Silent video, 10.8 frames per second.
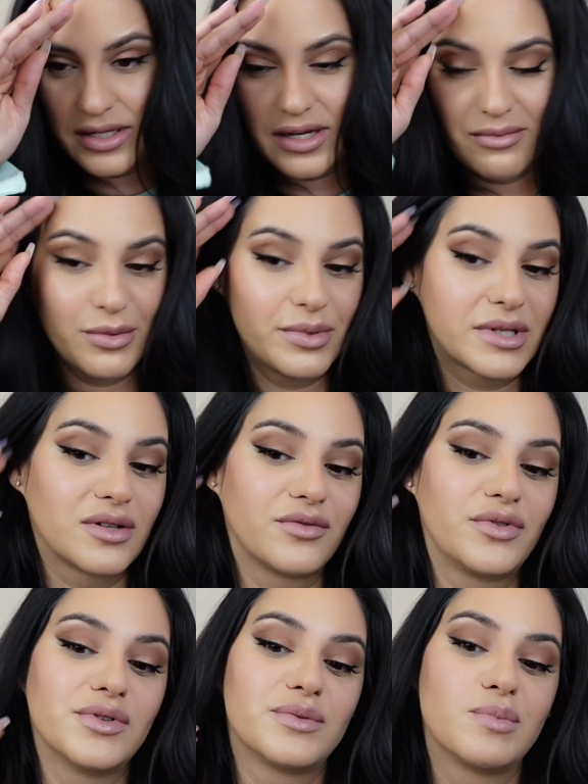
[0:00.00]
I'm a bit
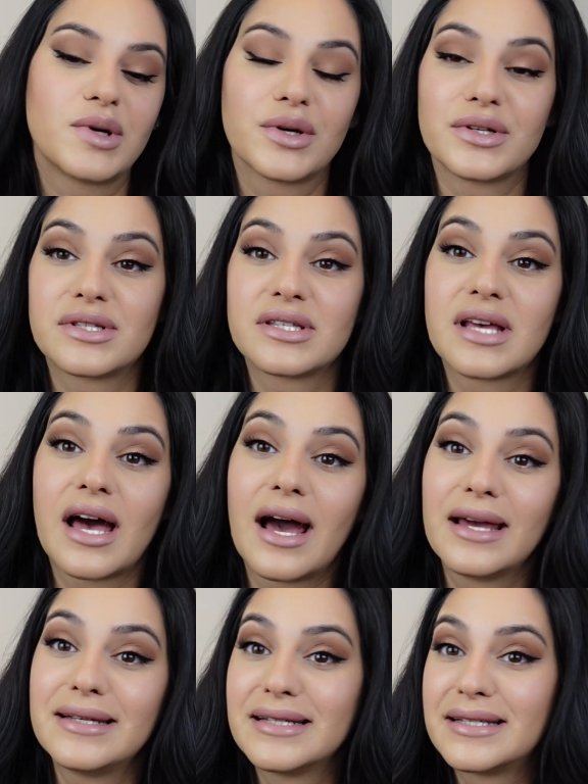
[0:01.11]
confused because
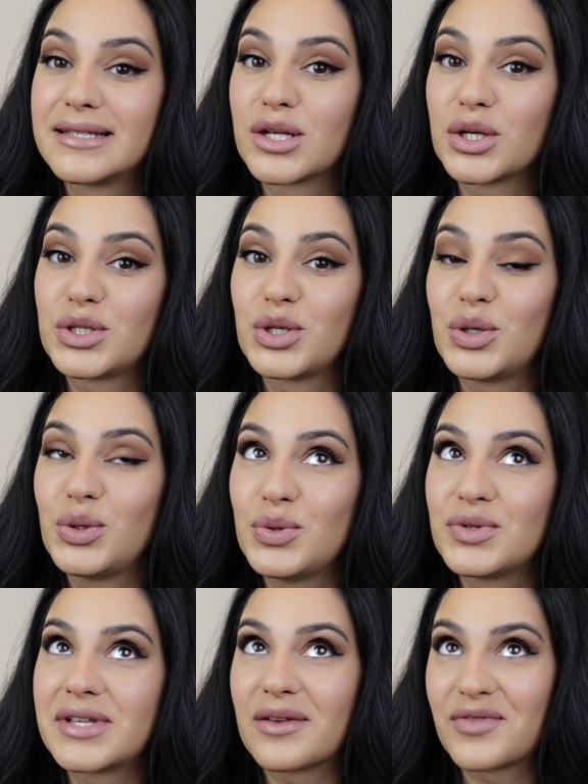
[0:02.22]
I did not
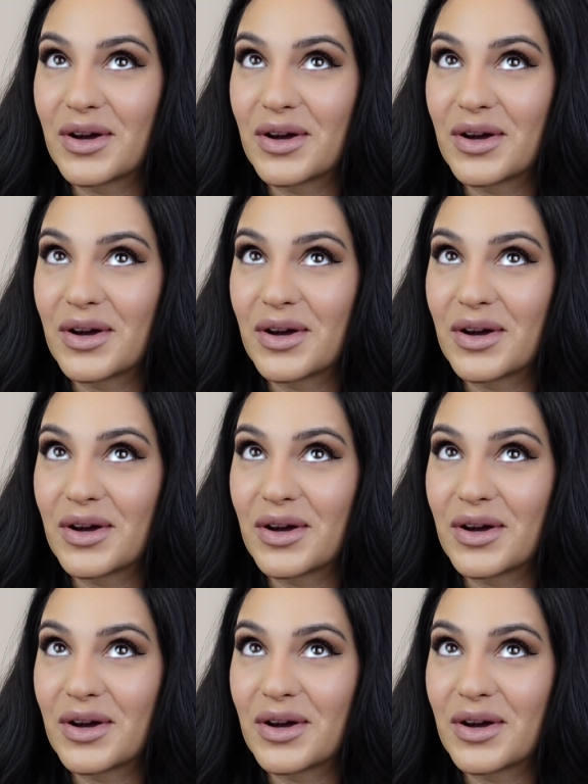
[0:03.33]
use that